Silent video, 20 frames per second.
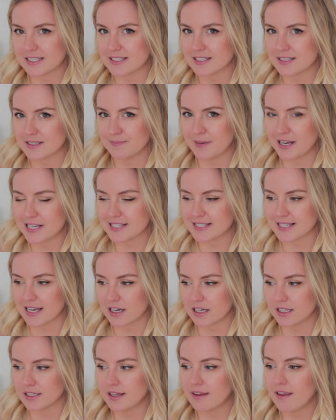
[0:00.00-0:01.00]
This is my
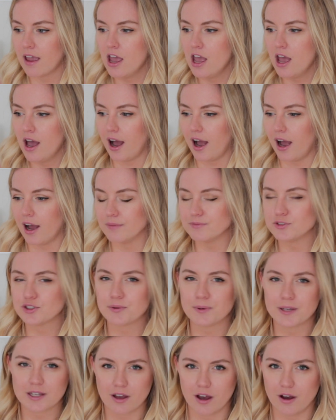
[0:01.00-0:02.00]
second
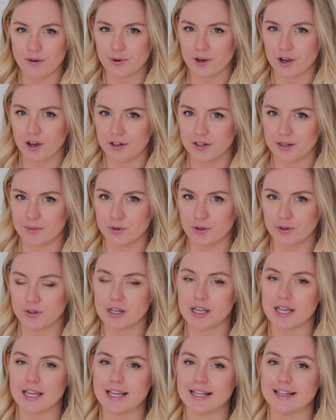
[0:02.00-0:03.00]
during our
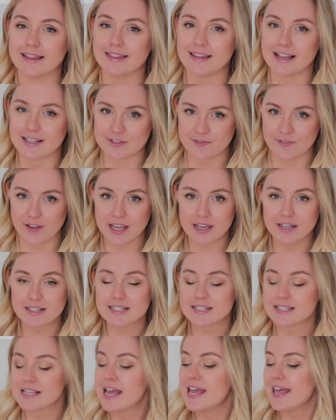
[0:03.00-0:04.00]
honeymoon in Las
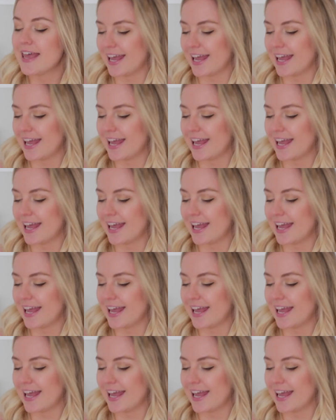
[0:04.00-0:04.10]
Vegas,